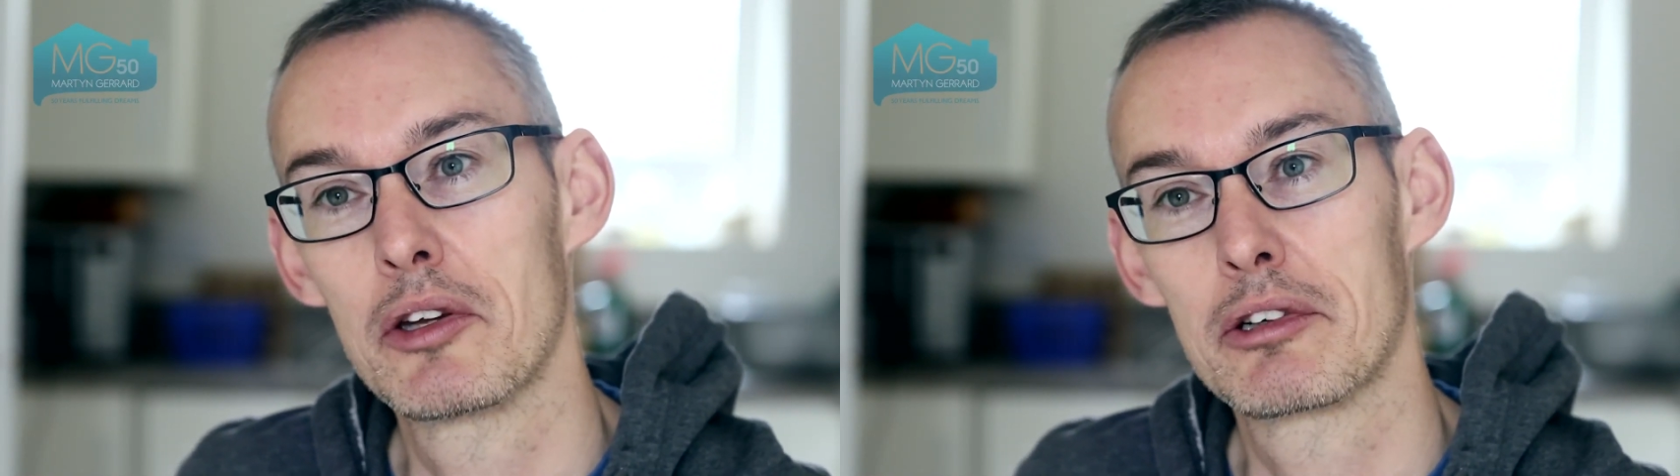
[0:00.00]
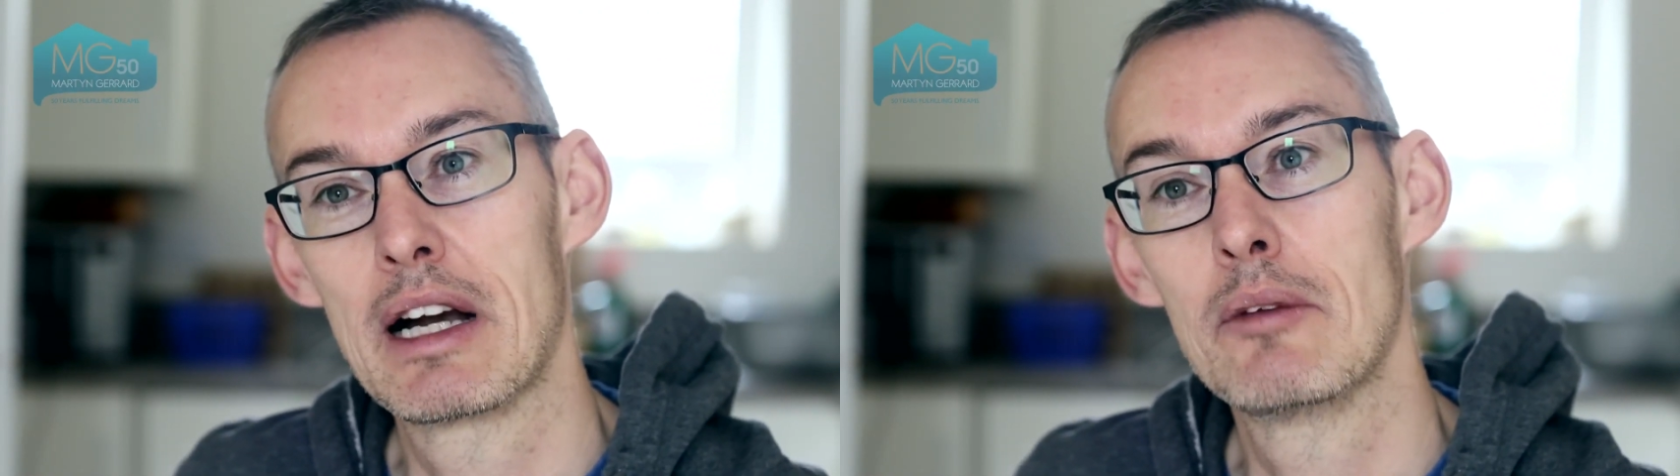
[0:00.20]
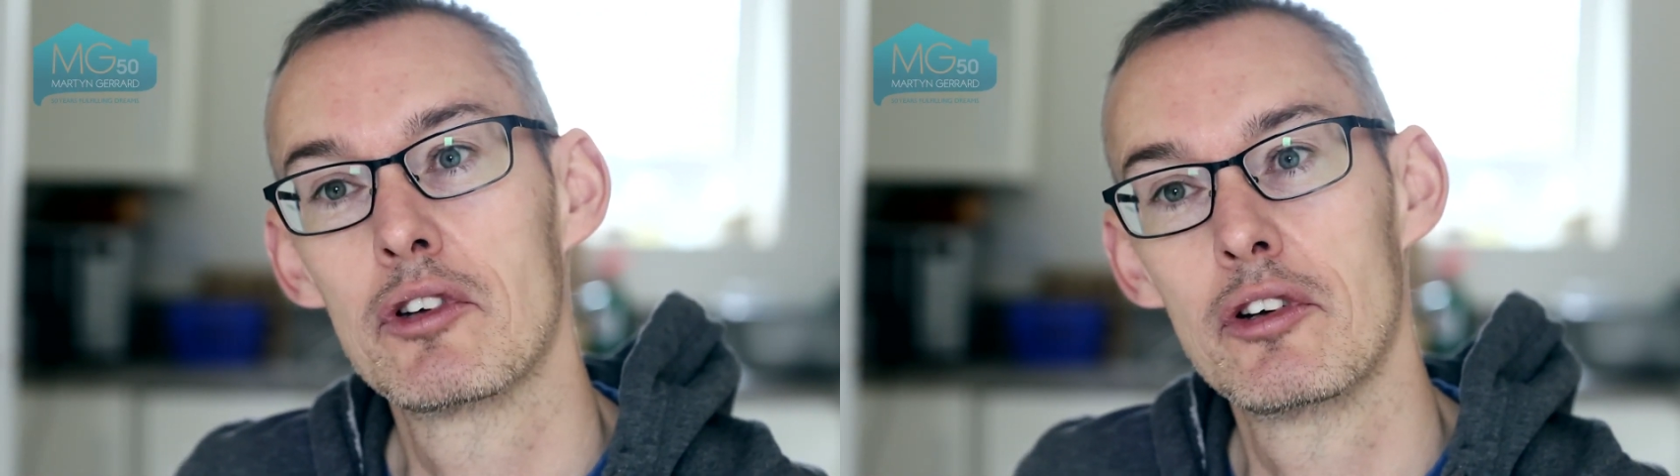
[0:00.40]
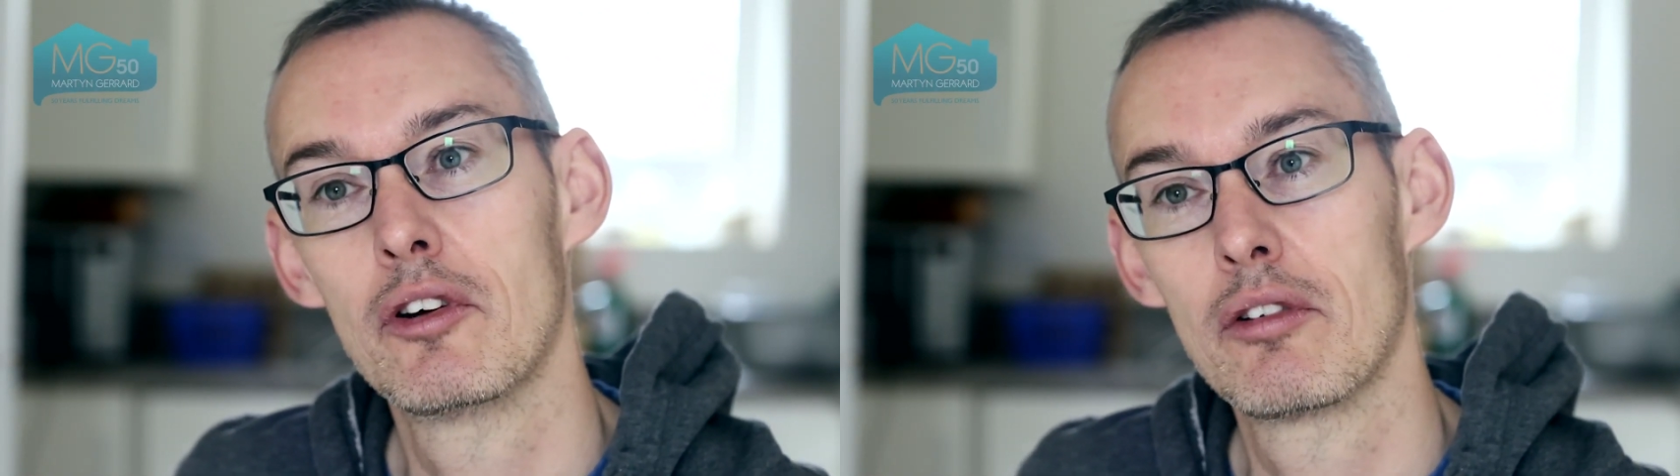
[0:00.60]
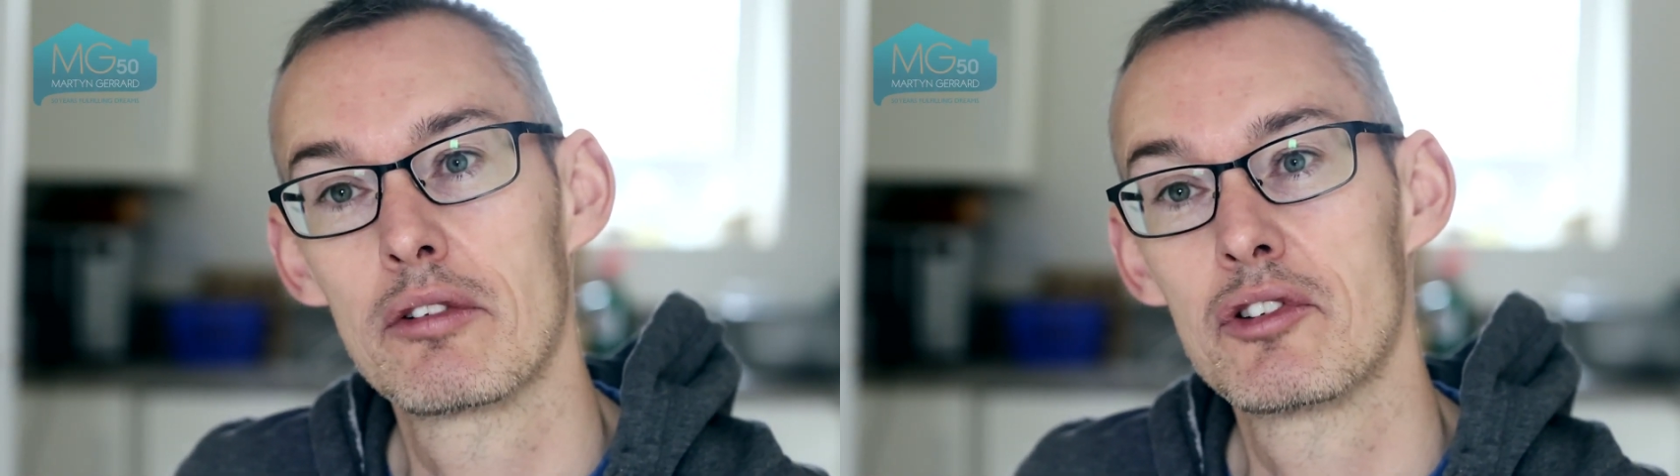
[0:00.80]
the ground and
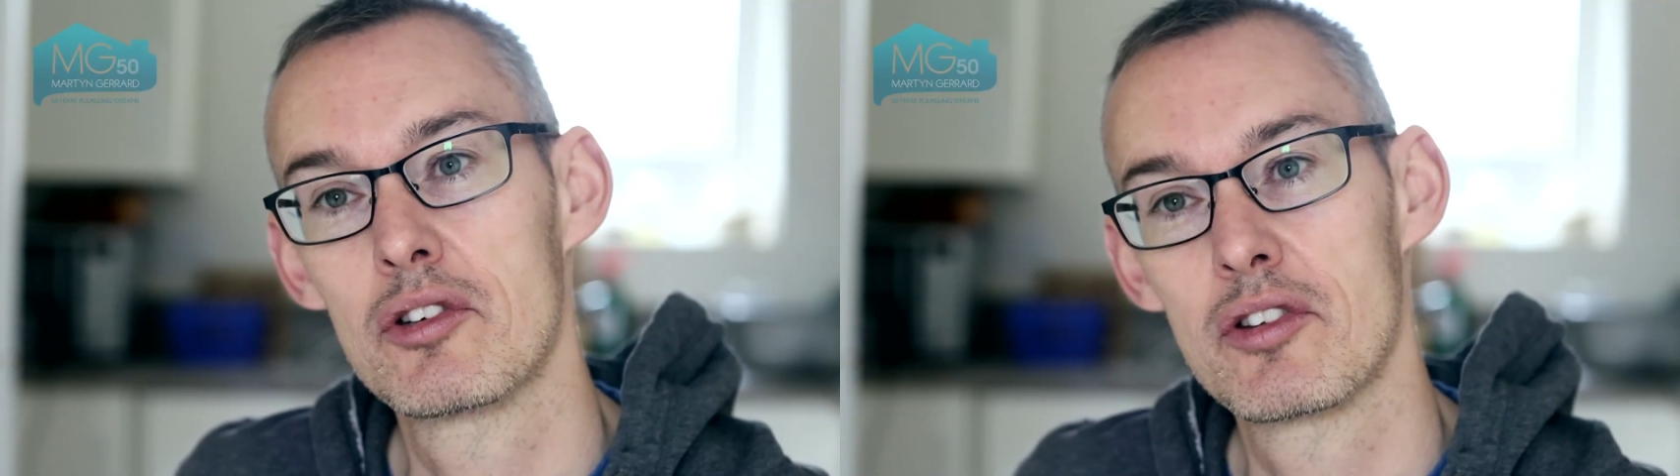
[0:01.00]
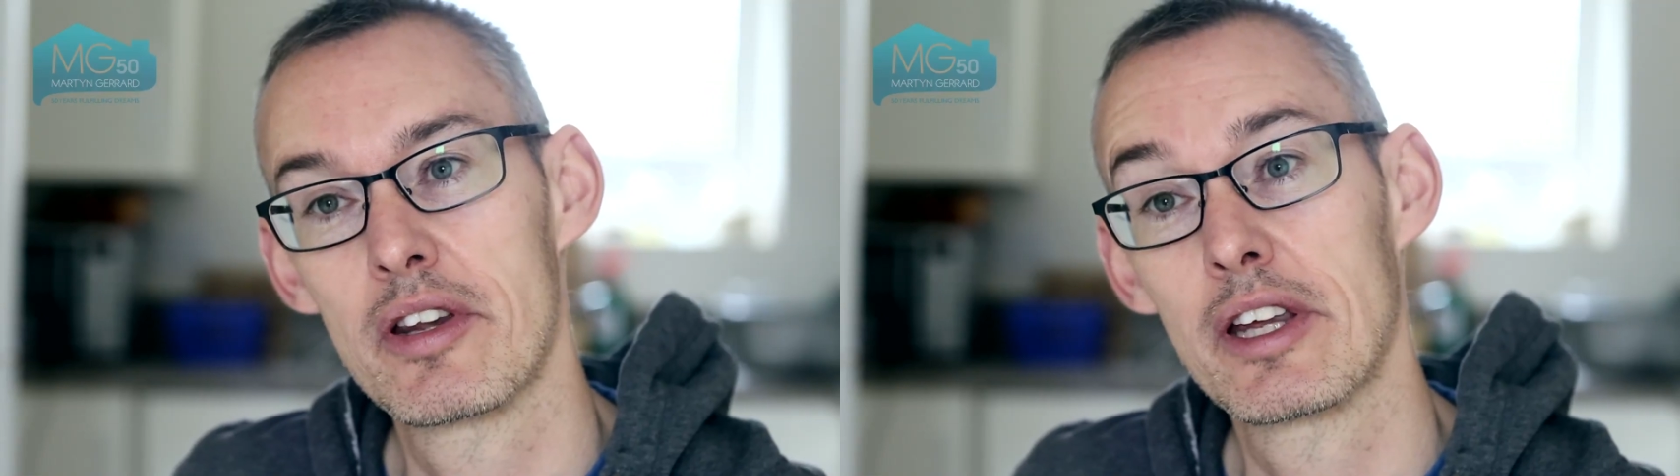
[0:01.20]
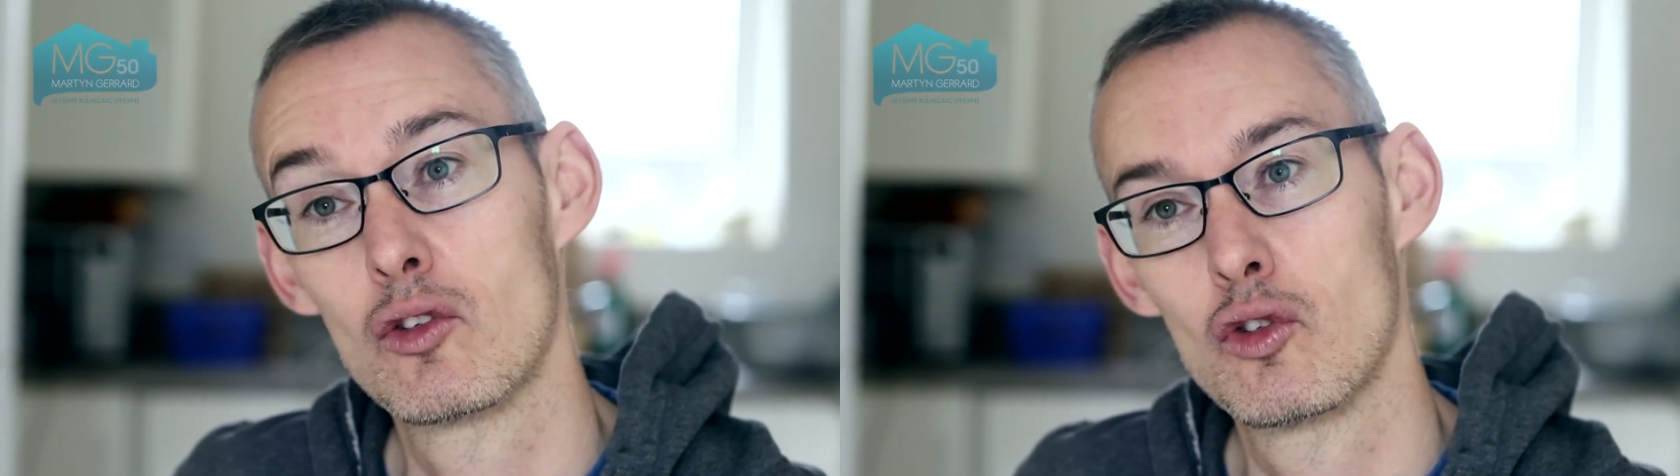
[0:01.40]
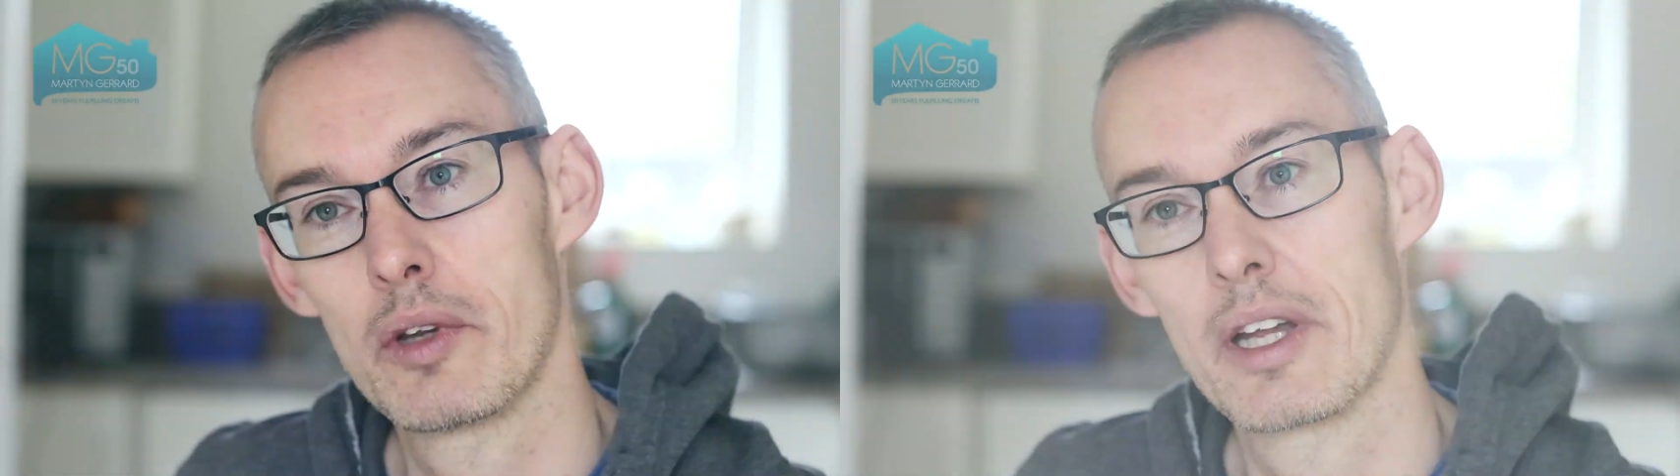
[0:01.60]
enough offices that they can do